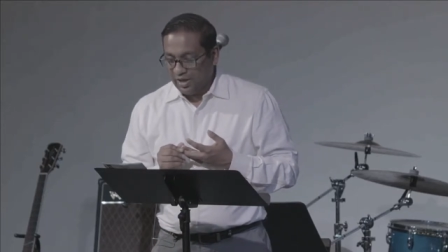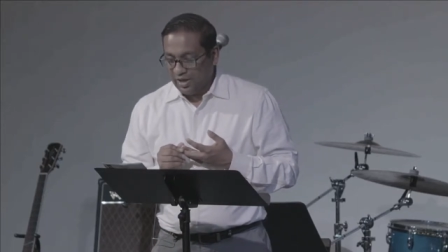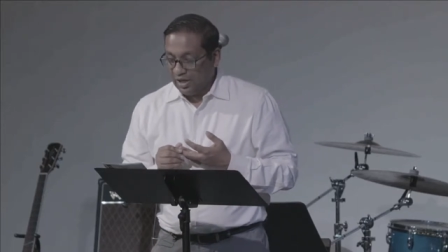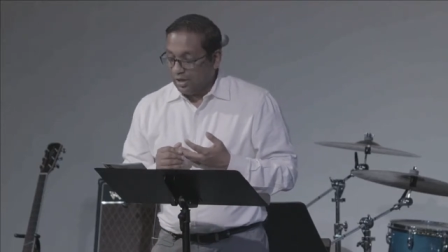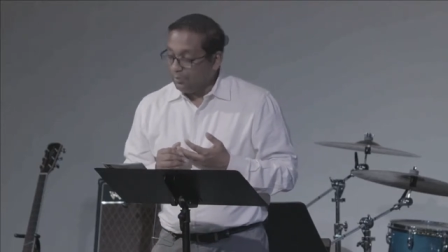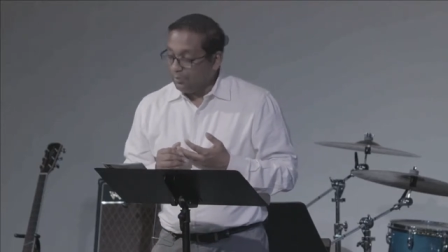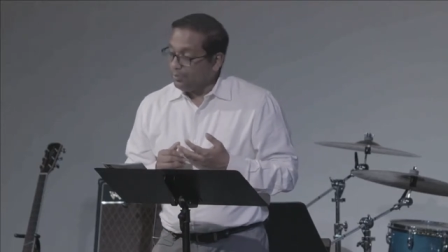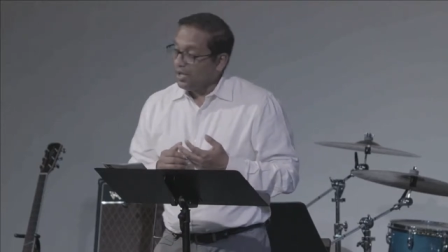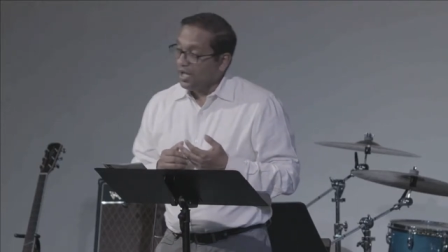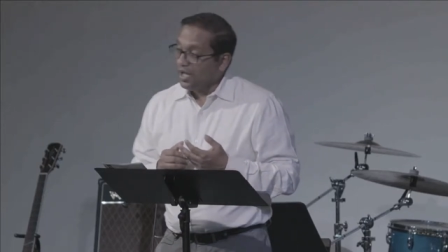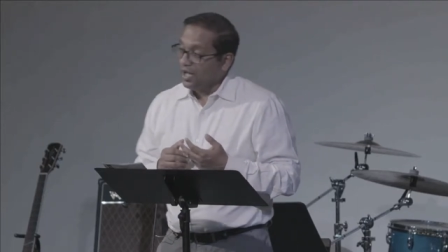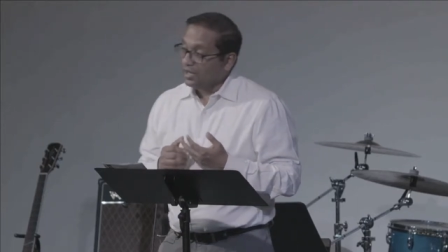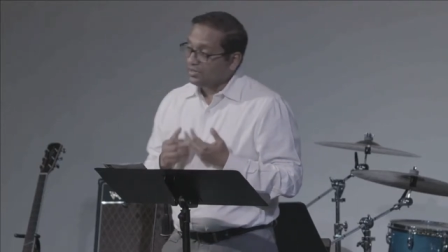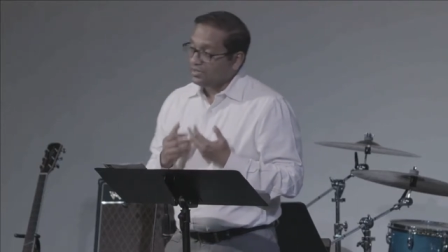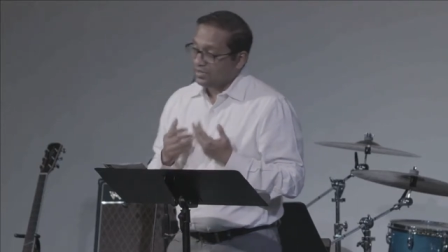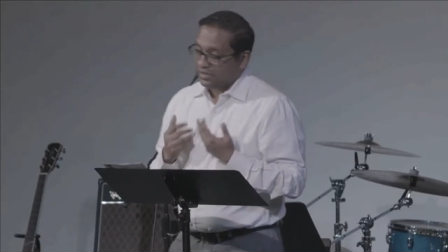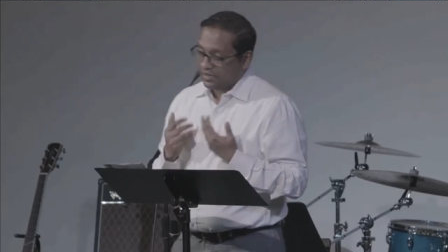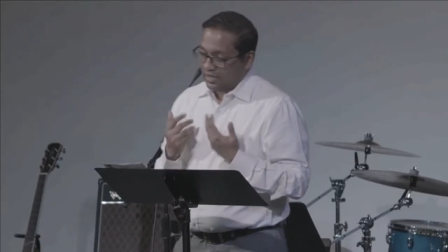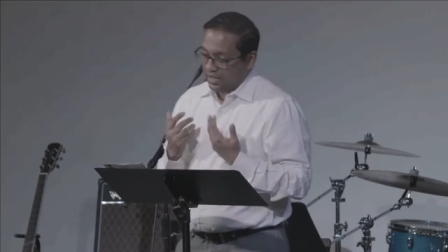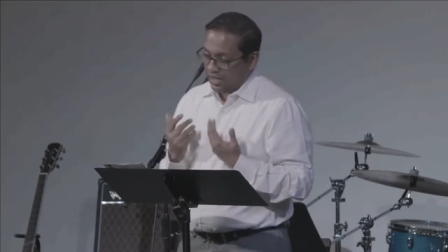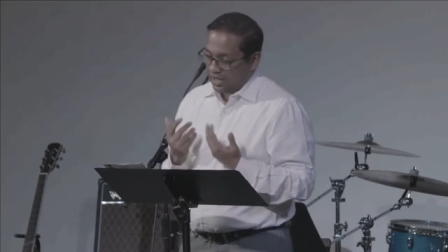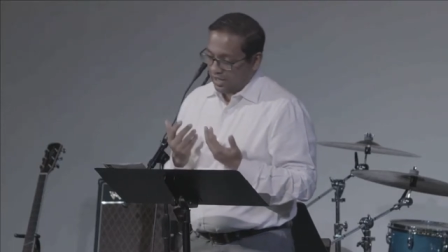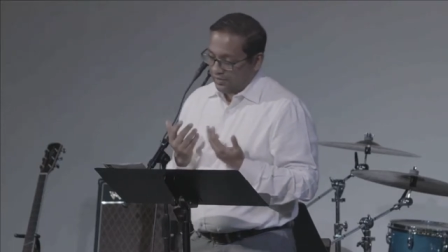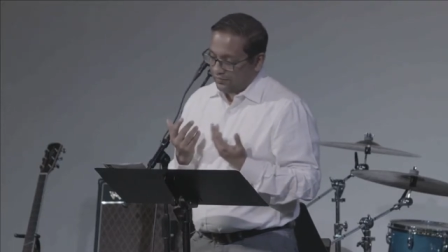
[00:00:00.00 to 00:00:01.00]
In paths that
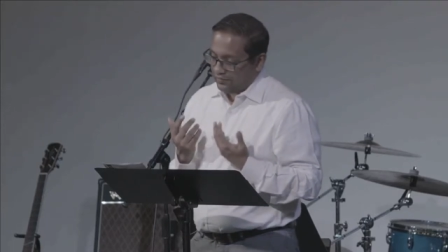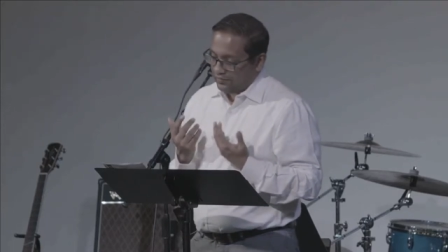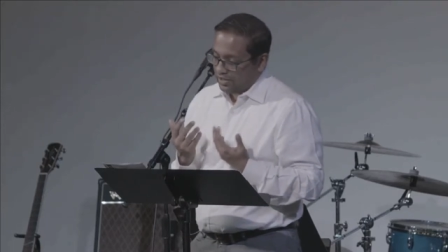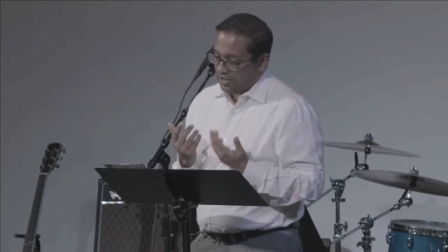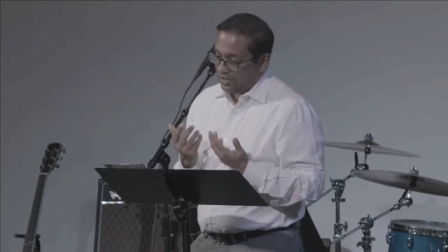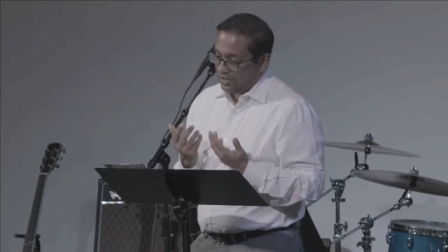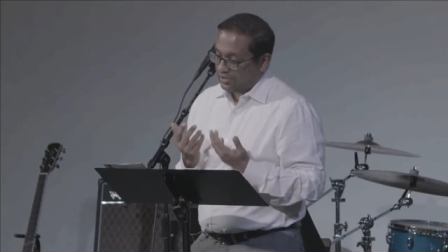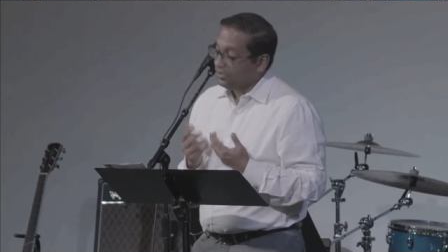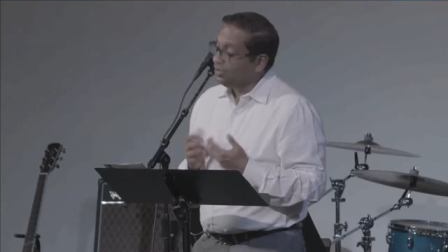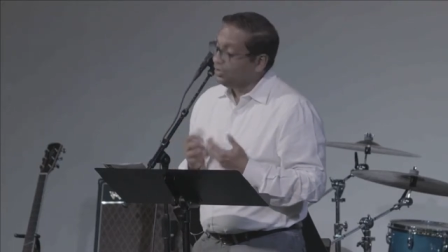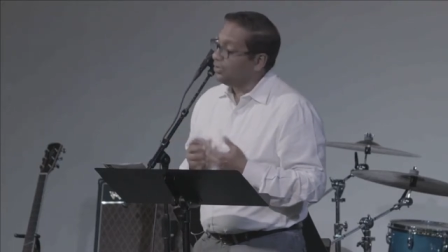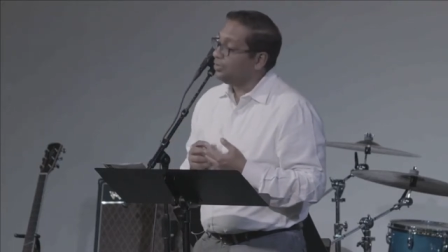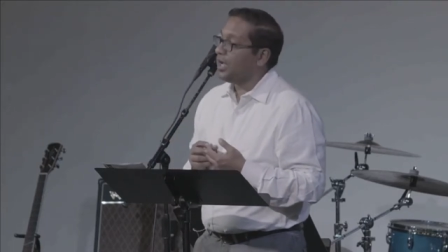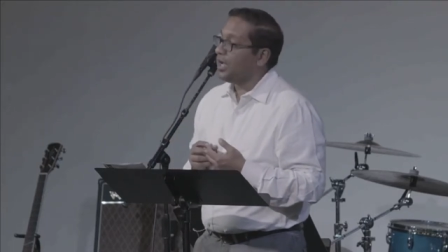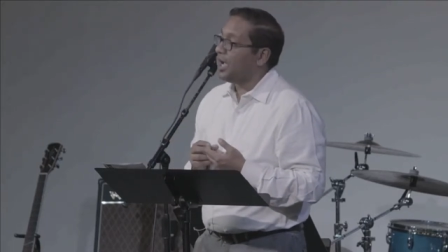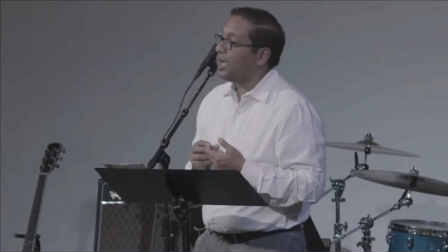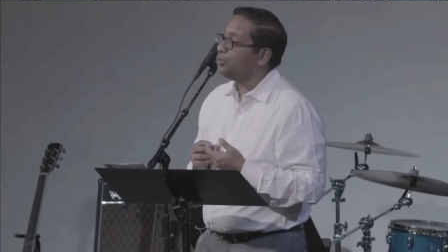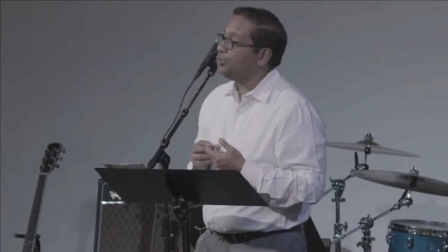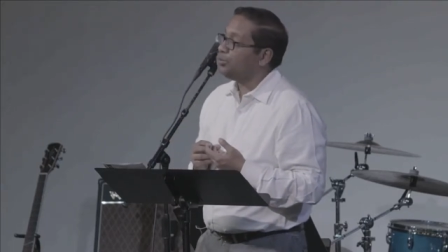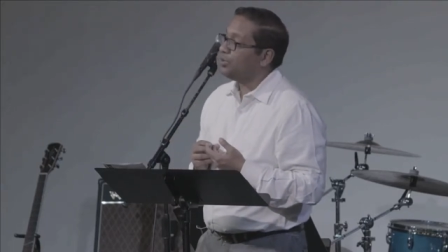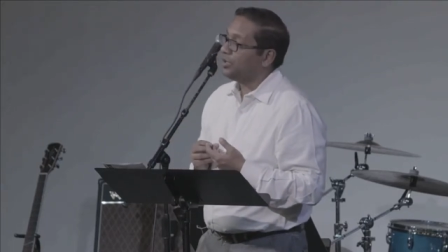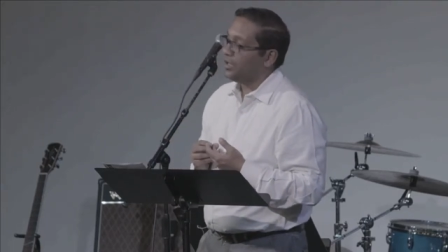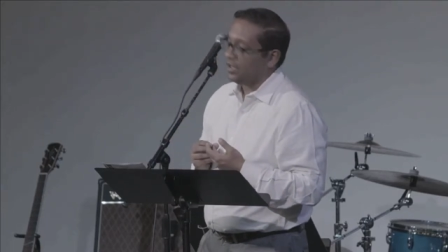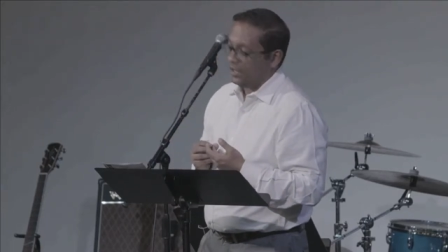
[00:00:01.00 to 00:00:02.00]
they have not known,
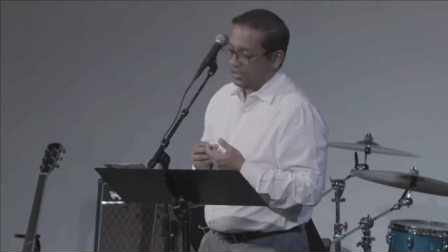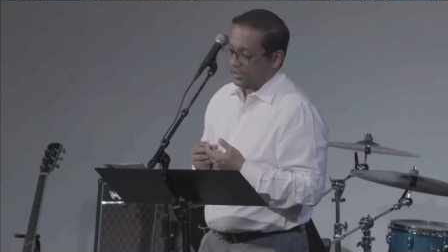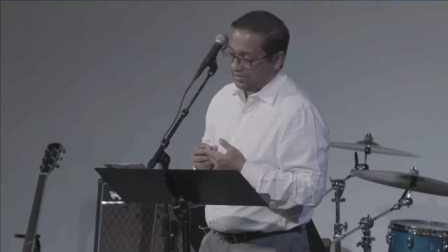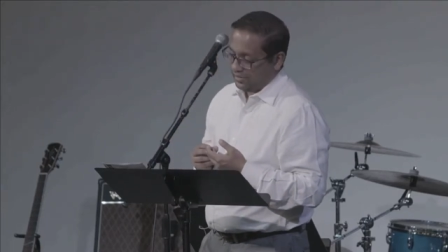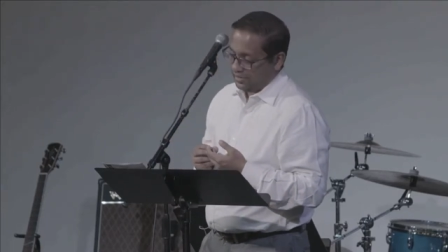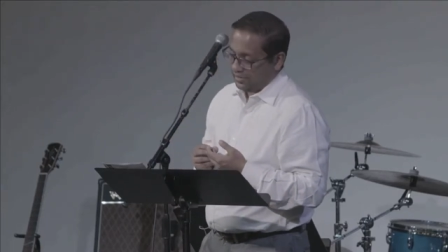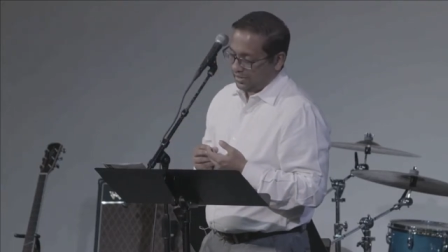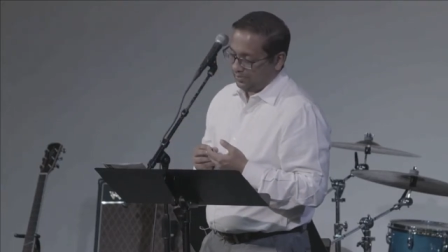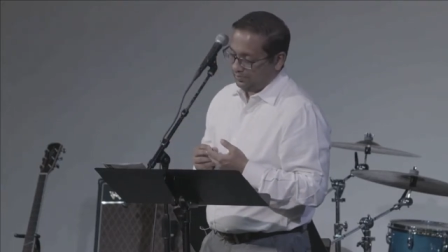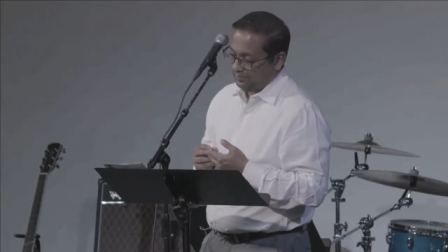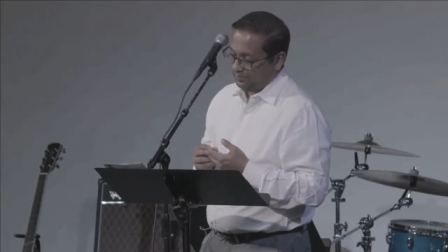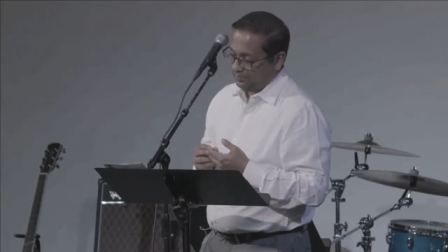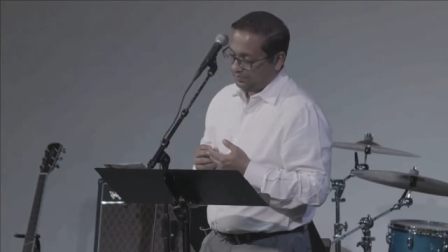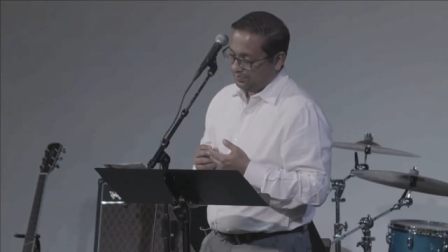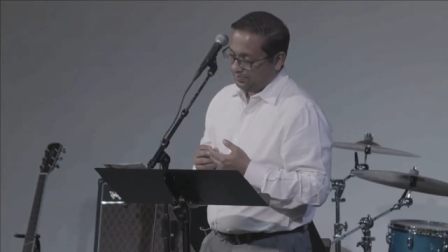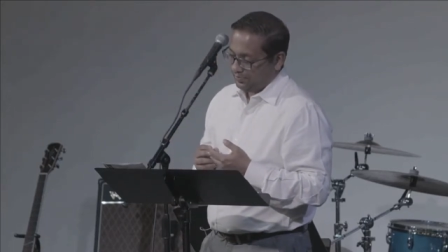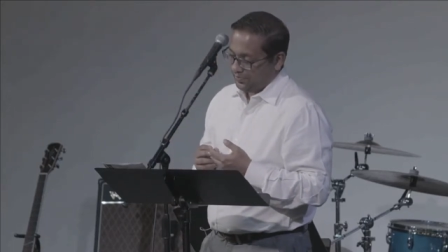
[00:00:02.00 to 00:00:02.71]
I will guide them.